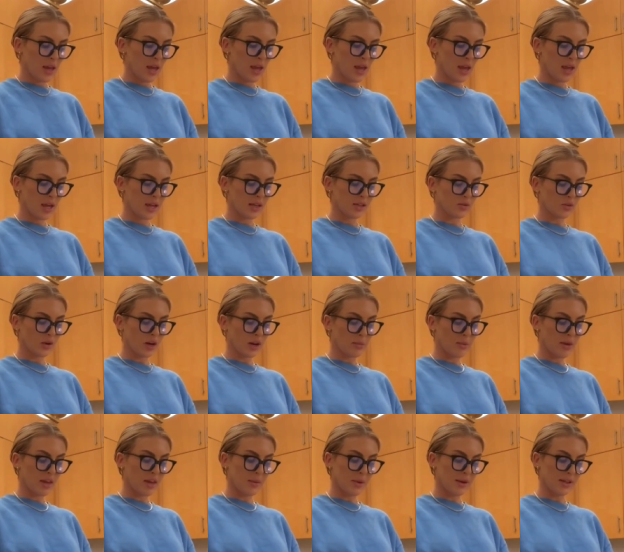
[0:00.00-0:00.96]
And when I
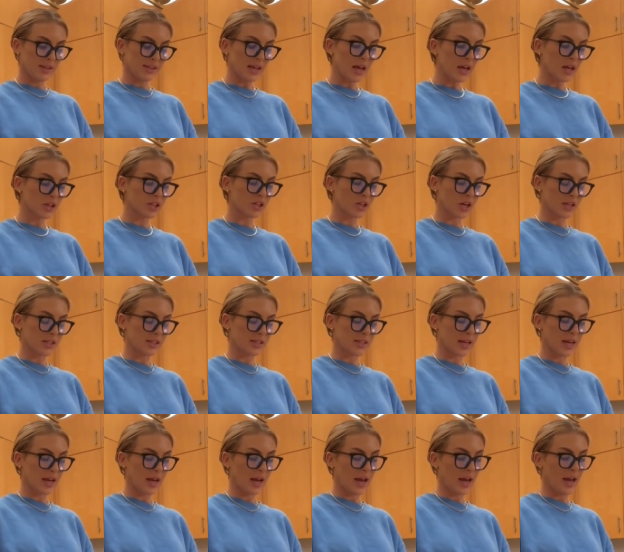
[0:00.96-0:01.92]
make my salad
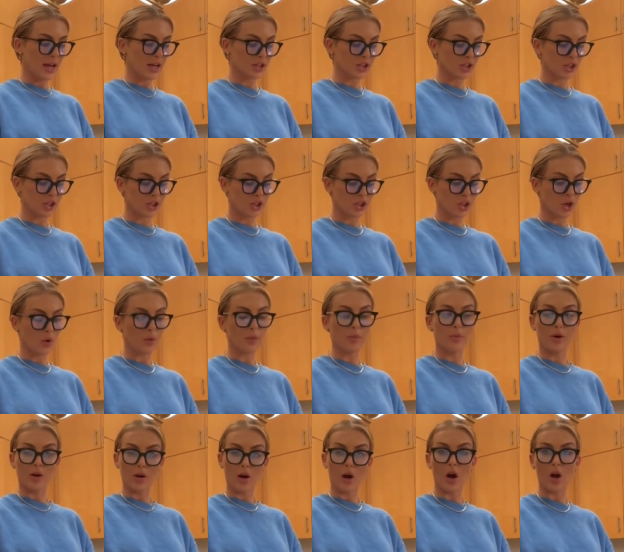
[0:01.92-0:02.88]
dressing, I actually
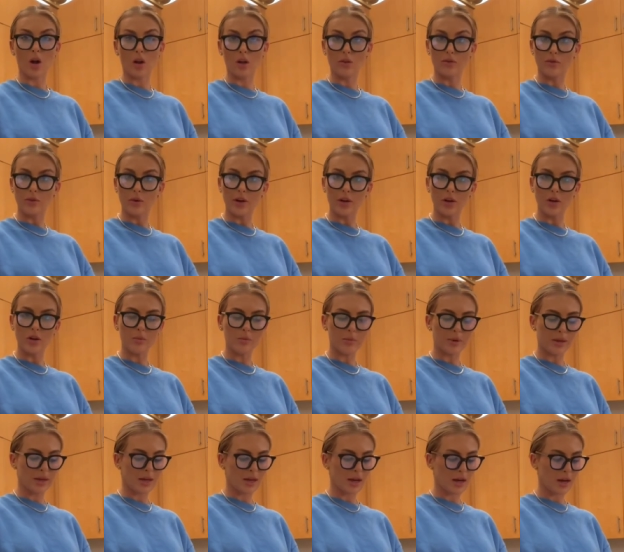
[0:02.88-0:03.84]
don't put olive oil
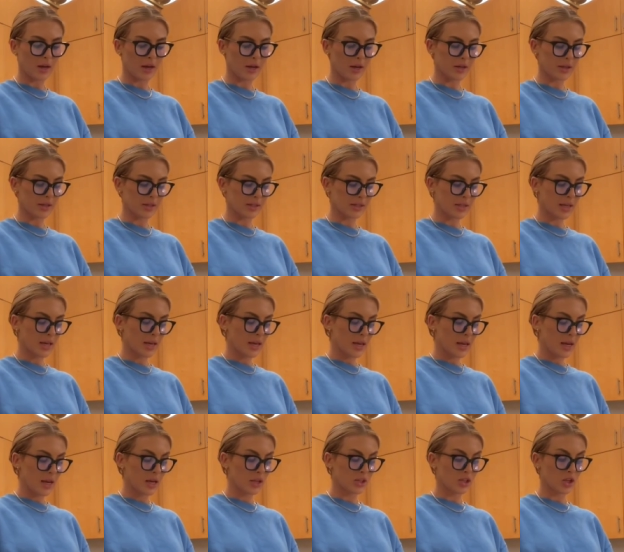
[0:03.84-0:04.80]
because
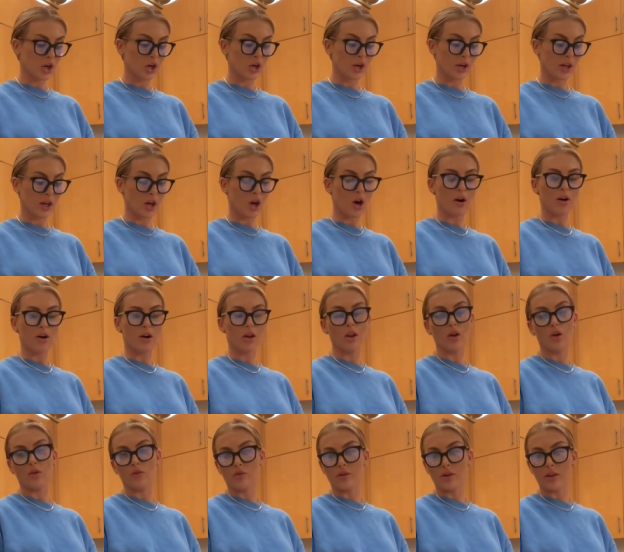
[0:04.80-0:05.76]
it's already
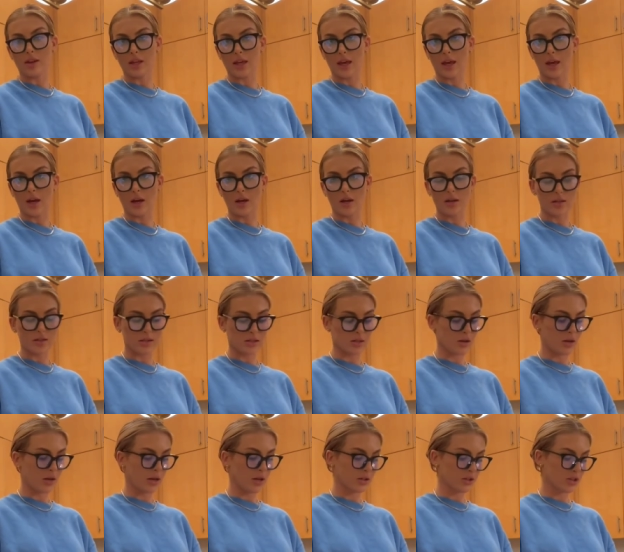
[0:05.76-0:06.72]
all over the kale.
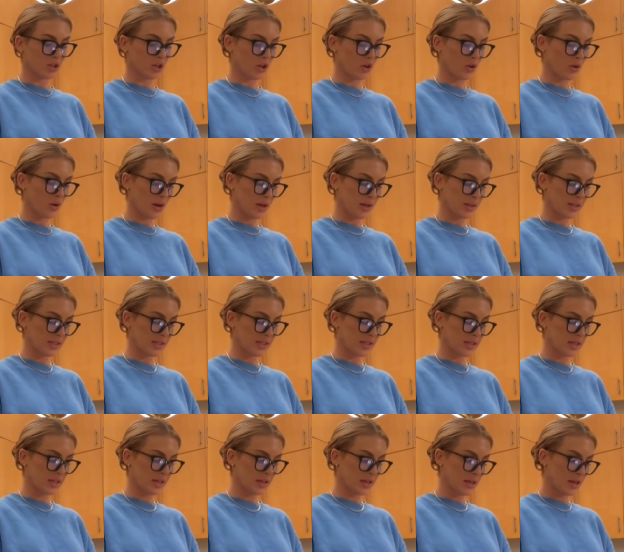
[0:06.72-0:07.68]
So I'll show you guys
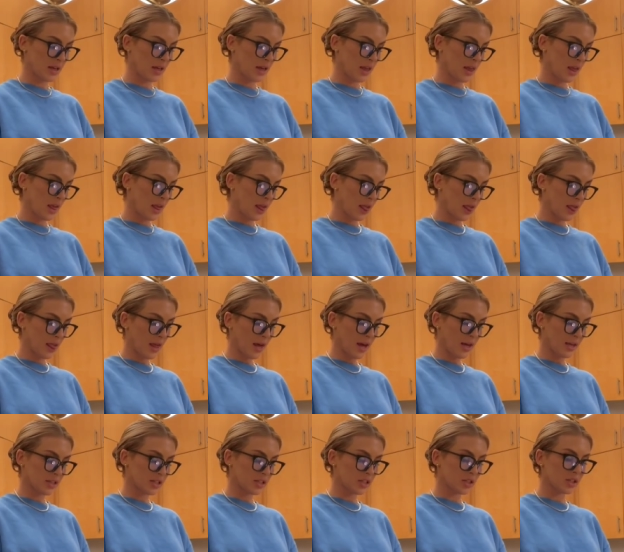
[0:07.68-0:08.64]

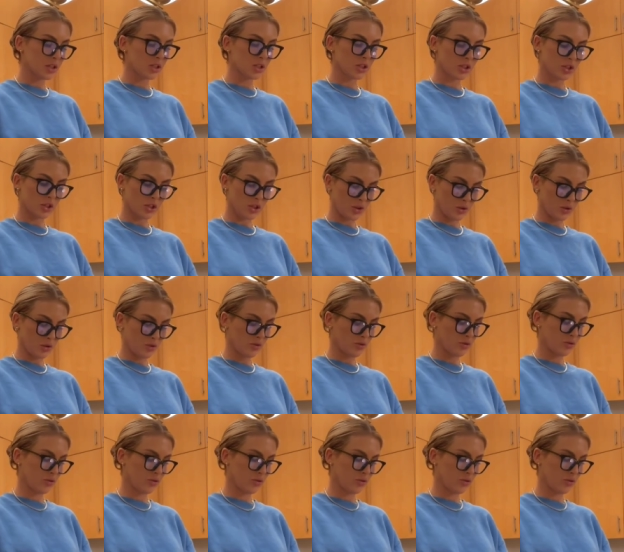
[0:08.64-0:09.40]
that too.